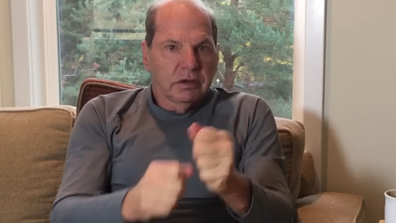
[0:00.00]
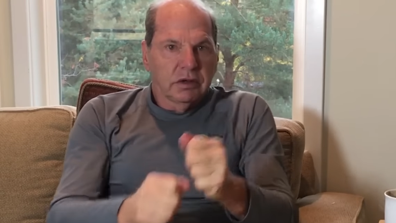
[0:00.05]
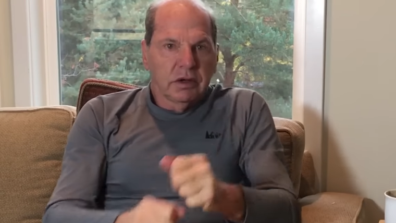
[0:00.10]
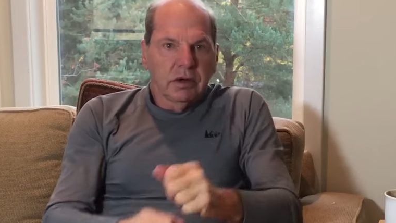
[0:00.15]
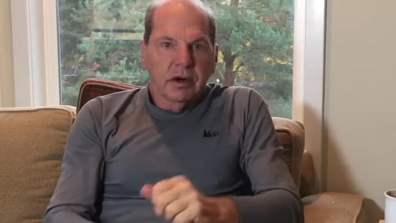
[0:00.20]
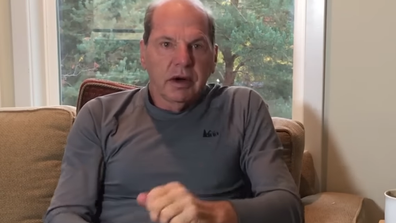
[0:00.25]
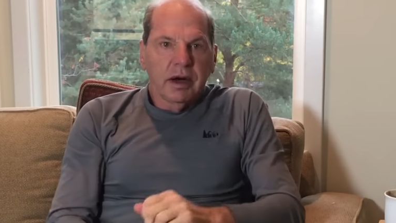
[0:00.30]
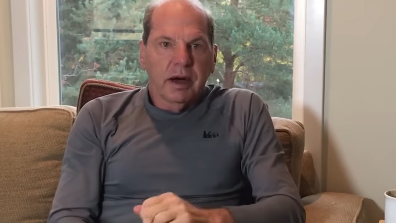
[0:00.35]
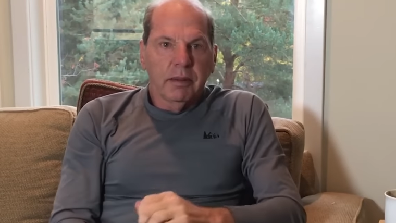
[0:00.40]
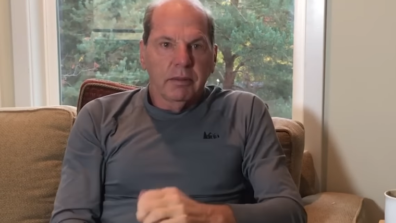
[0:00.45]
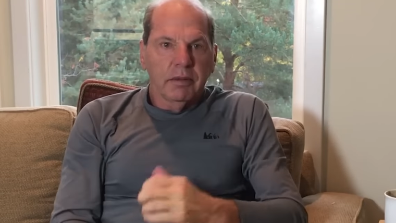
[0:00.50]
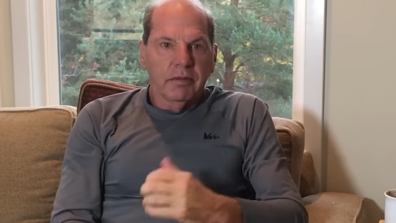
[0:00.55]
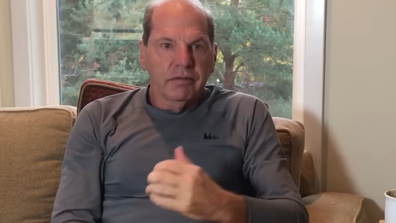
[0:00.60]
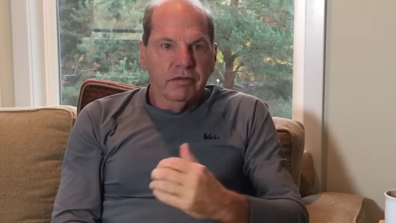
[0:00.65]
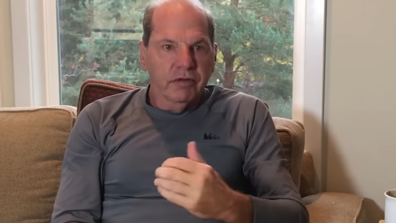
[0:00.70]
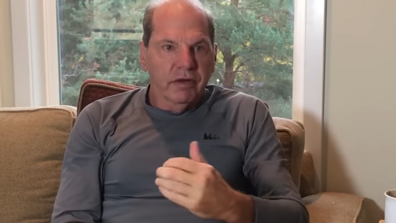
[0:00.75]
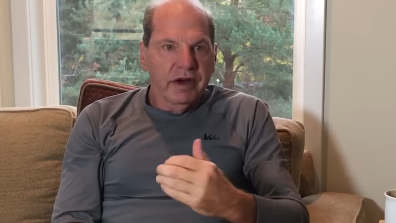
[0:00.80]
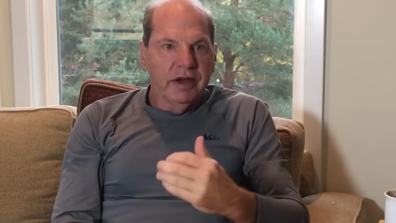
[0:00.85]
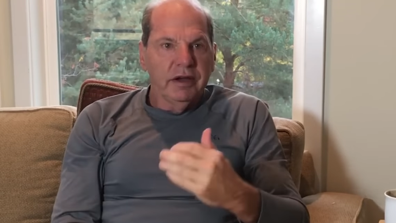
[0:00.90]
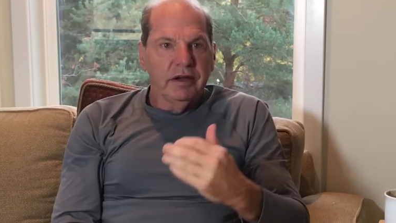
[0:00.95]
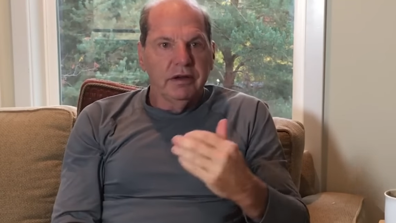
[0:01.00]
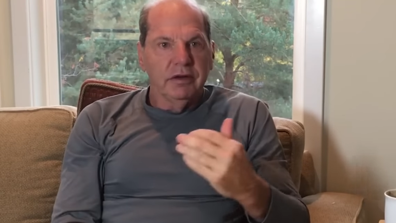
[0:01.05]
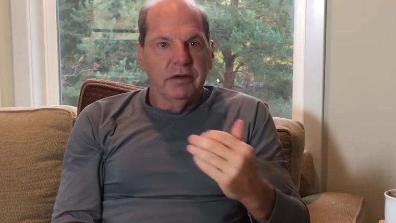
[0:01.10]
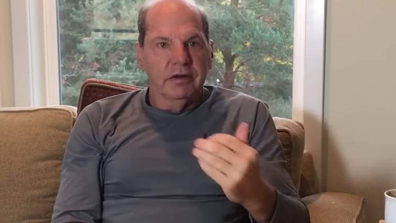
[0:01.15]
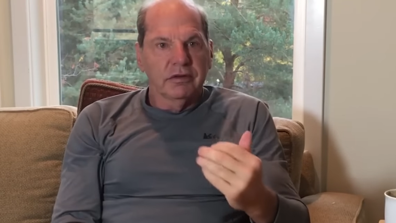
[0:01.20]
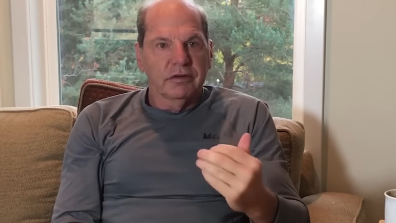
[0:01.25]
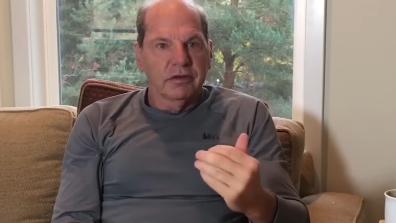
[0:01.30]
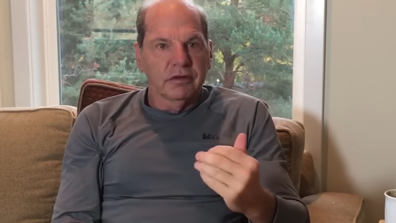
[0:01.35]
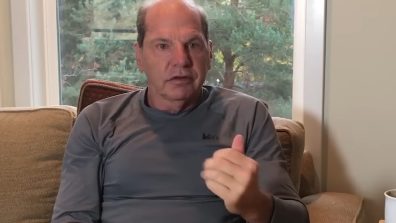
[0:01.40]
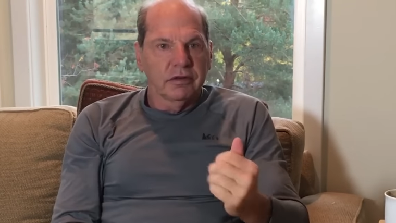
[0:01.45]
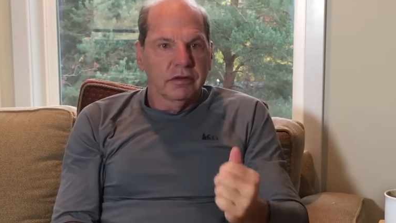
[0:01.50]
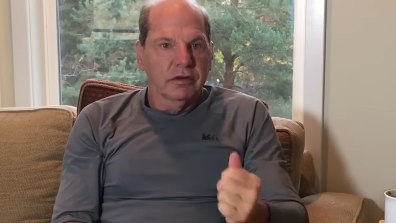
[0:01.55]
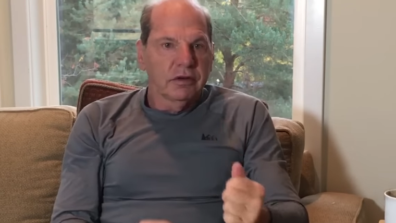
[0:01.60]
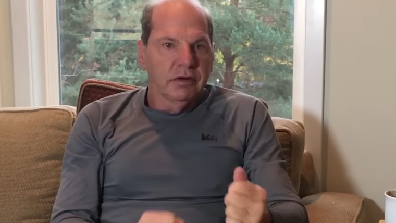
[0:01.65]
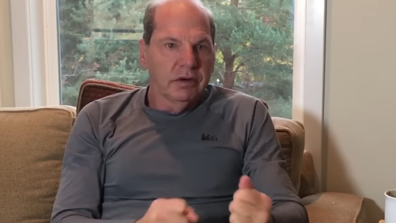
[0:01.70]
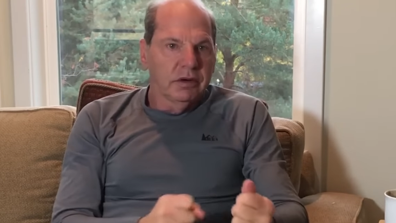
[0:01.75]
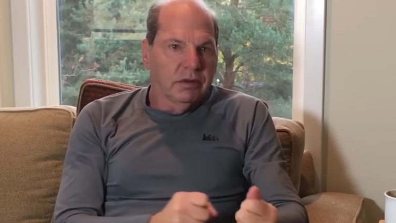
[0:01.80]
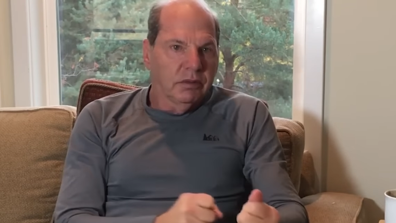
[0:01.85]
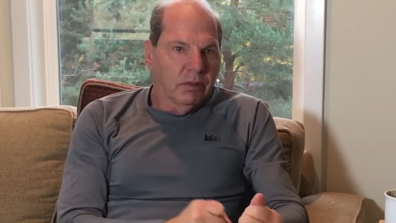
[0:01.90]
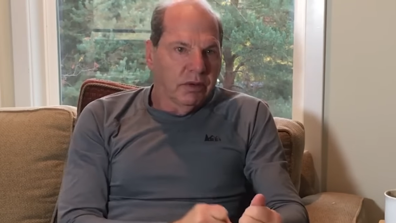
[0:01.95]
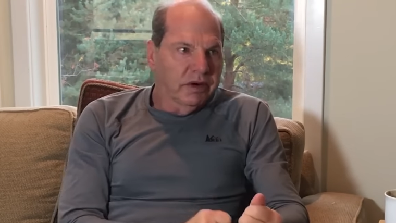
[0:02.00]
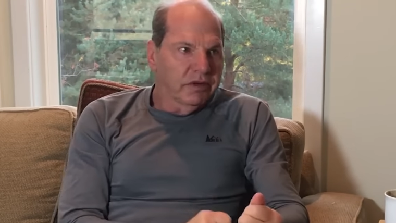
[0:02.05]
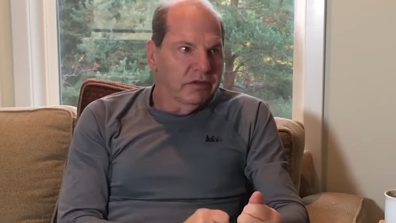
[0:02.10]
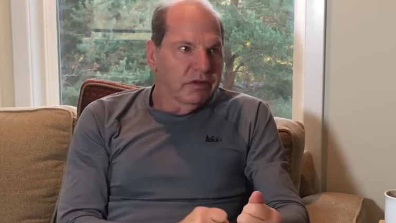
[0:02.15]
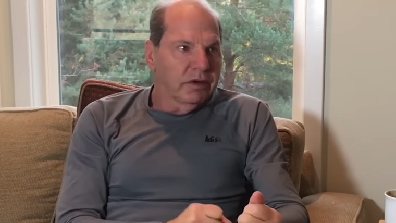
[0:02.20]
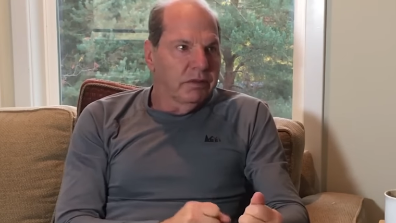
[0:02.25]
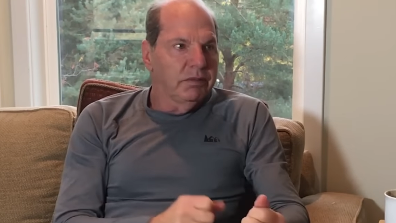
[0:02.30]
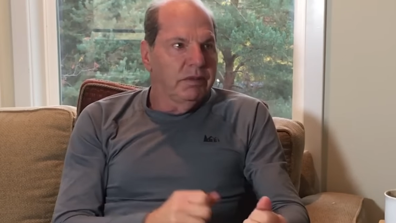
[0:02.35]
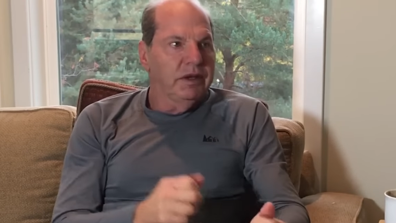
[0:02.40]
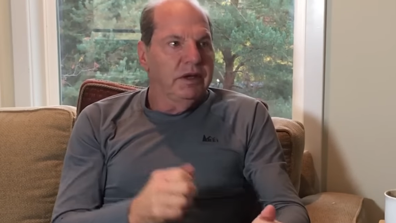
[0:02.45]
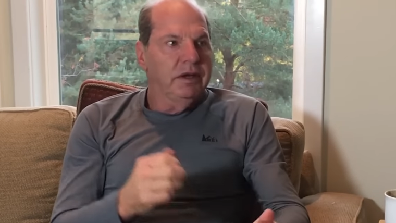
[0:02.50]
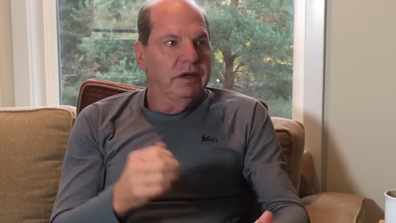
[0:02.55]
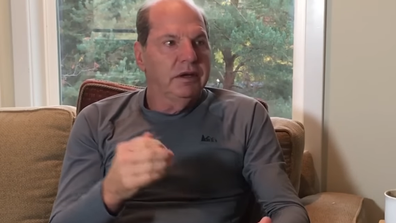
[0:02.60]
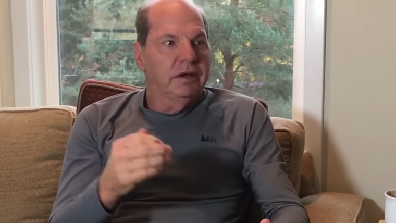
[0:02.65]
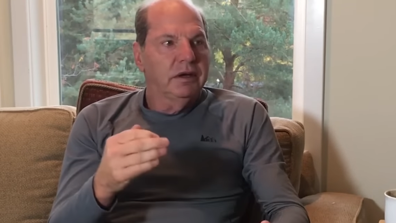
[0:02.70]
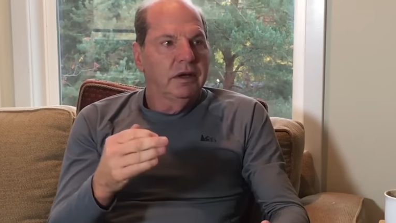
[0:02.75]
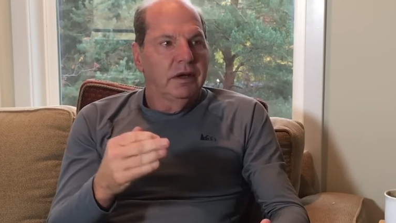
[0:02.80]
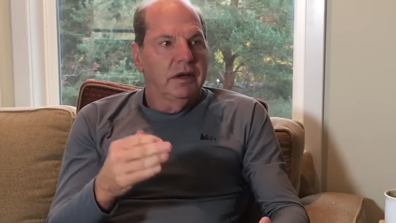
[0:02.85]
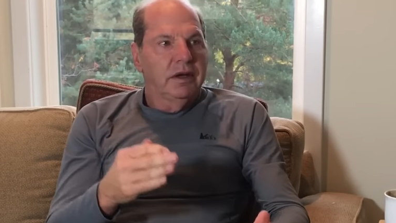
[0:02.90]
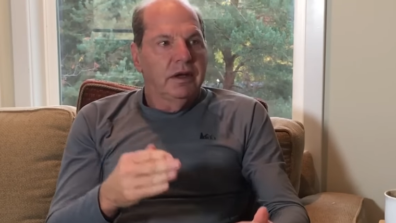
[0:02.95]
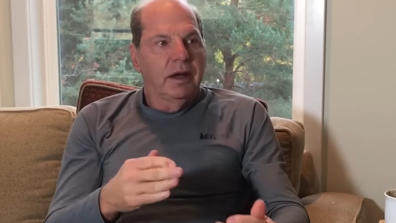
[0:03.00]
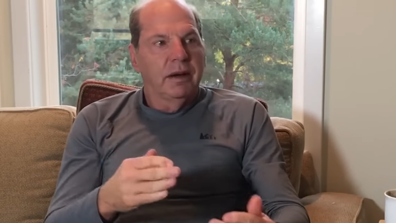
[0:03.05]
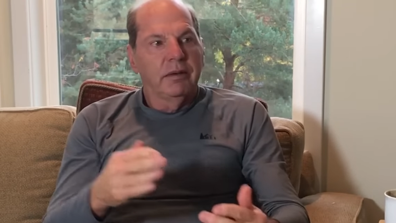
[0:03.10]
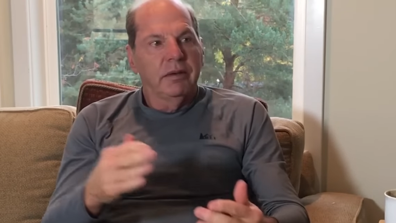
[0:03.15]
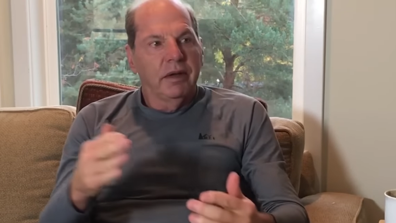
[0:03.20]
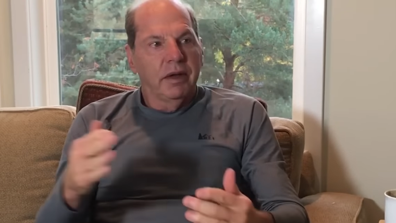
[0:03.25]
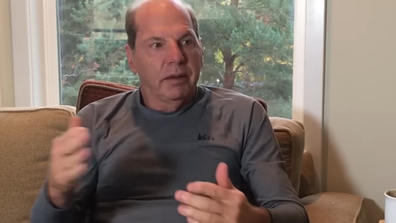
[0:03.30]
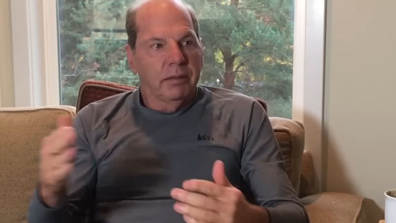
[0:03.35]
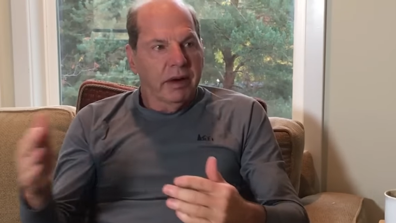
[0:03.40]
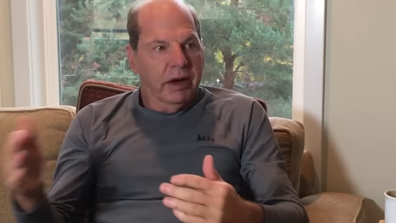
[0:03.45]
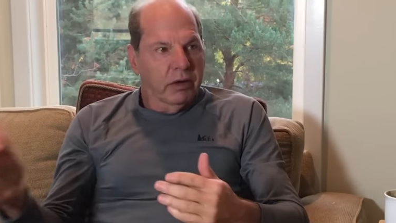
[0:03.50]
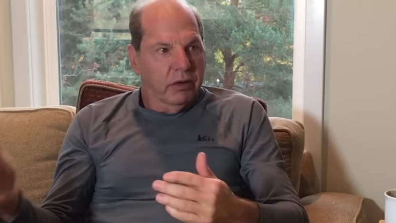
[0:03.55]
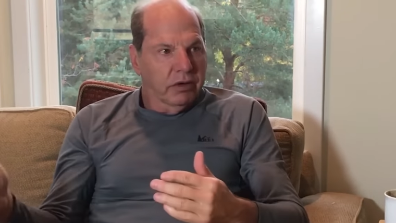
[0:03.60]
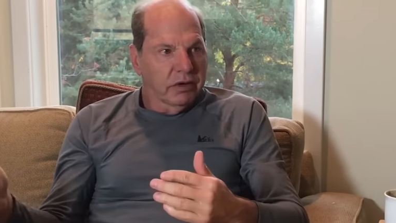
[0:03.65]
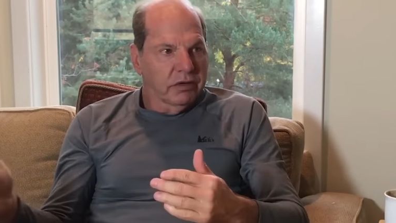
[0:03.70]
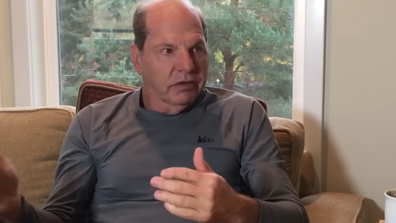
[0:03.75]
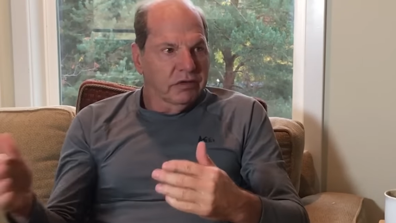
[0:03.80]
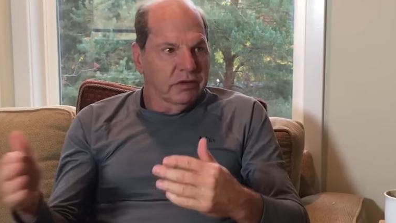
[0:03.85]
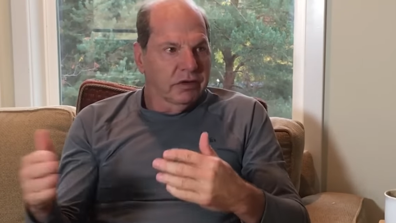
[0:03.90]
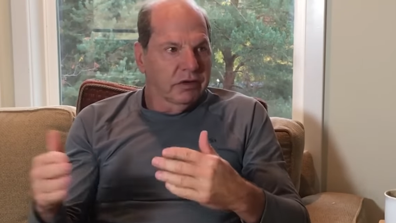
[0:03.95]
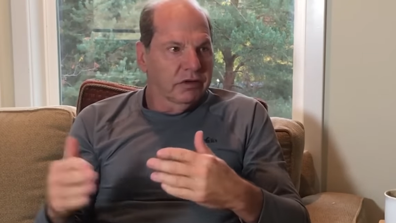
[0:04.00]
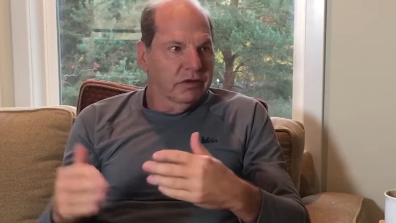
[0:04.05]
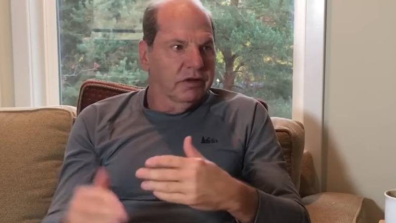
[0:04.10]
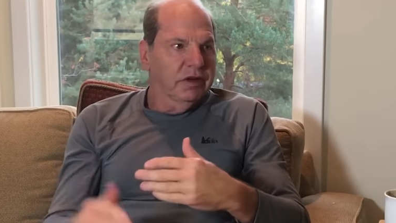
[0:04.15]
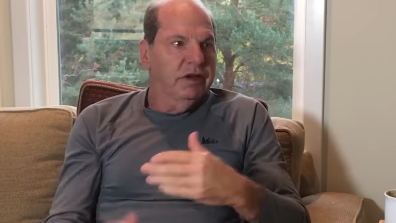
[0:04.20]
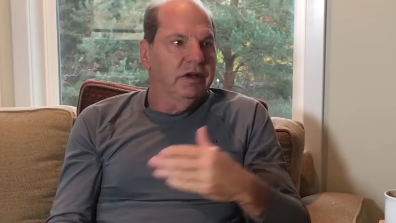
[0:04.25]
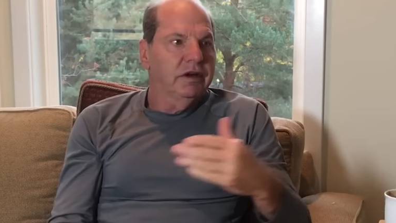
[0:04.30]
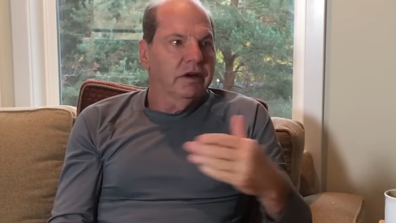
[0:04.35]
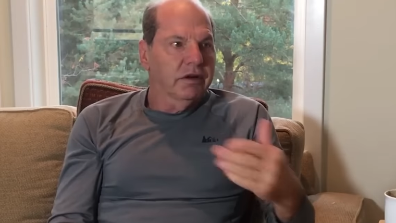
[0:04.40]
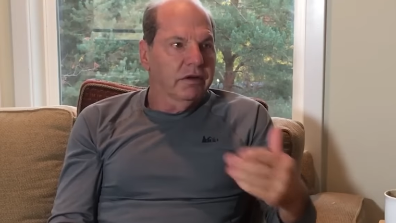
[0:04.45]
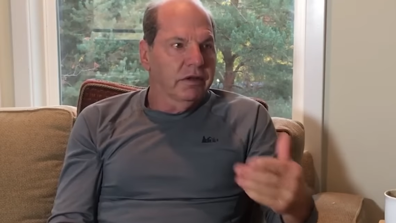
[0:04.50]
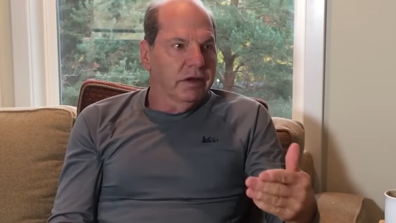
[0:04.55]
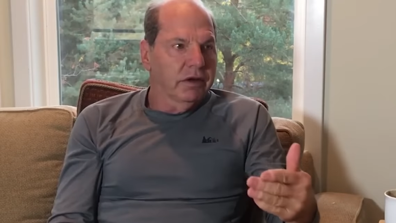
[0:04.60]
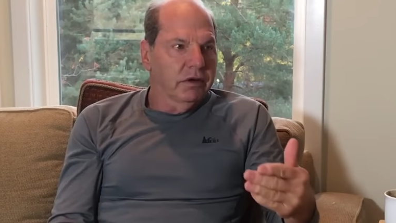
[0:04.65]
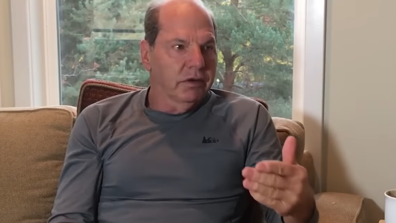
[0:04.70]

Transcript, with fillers: I'm afraid, this isn't good, what does it mean? Am I going to succeed? Are they